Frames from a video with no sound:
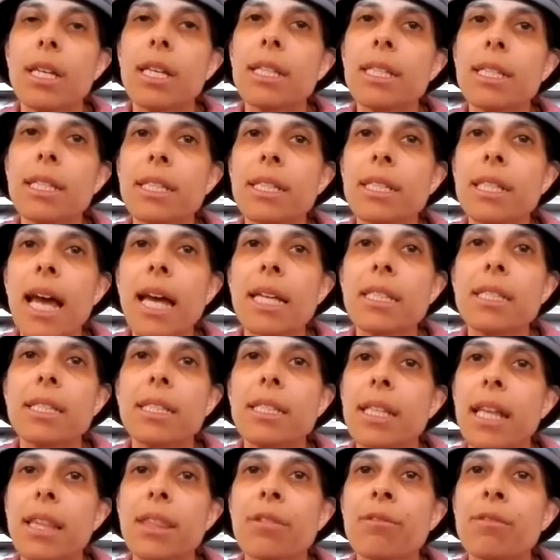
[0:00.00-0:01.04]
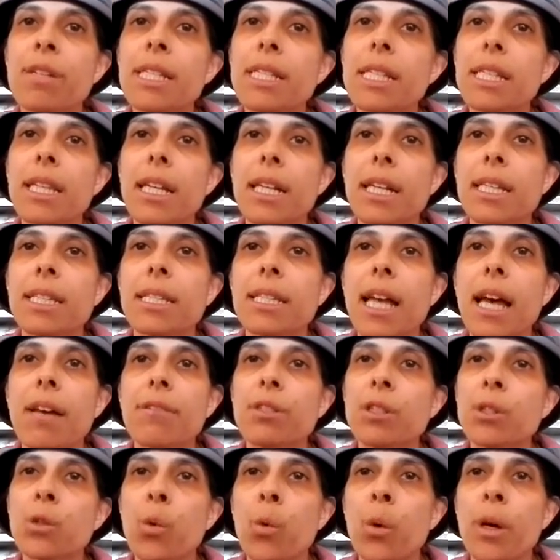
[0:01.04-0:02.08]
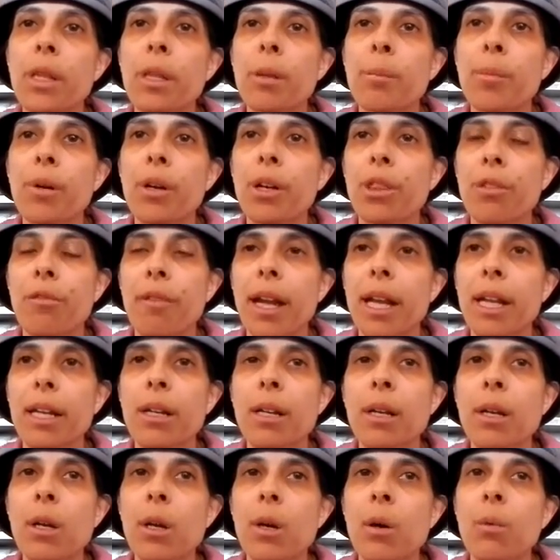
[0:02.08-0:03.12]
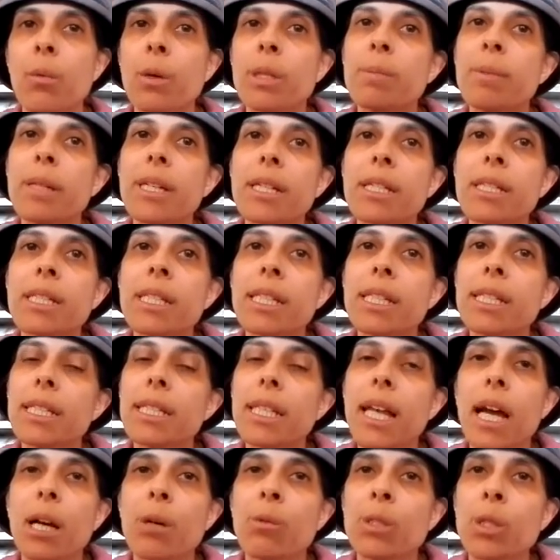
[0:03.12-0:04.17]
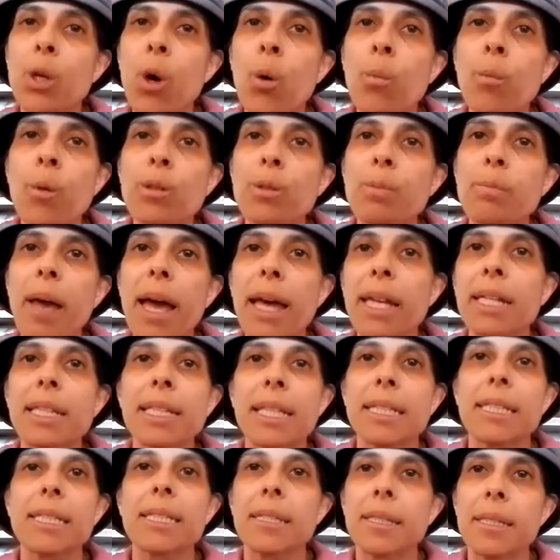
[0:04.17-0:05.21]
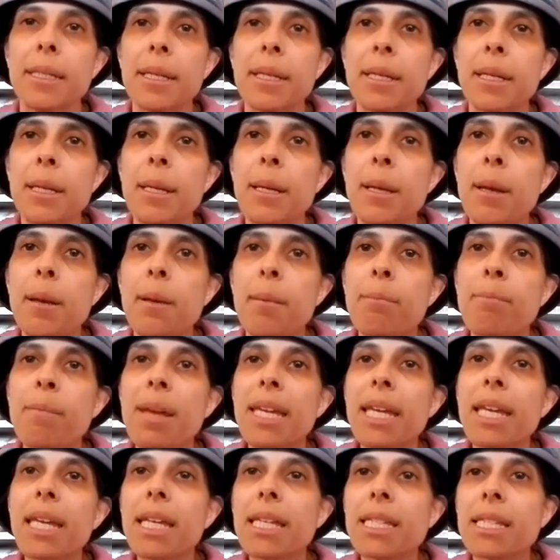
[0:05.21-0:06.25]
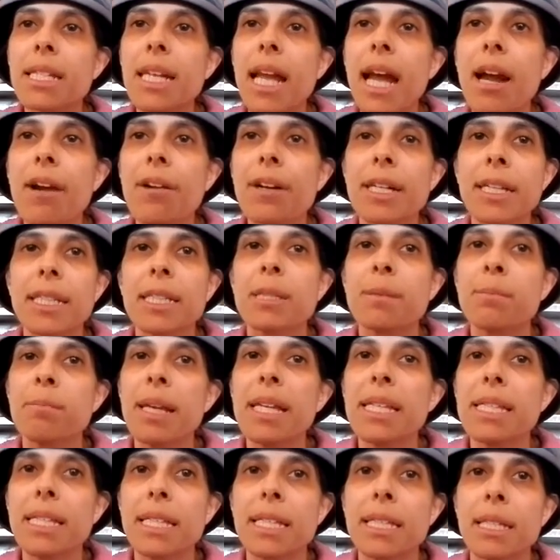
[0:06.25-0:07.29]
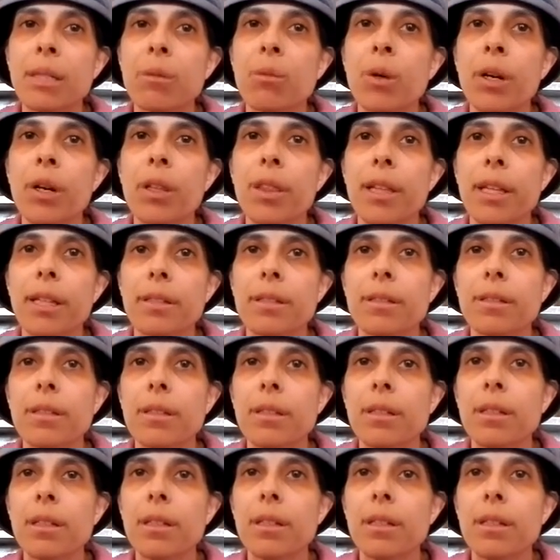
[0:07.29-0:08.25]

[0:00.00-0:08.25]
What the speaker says: He suggests that the reason that Esav scorned the birthright was because Yitzchak was almost penniless, making his inheritance basically worthless.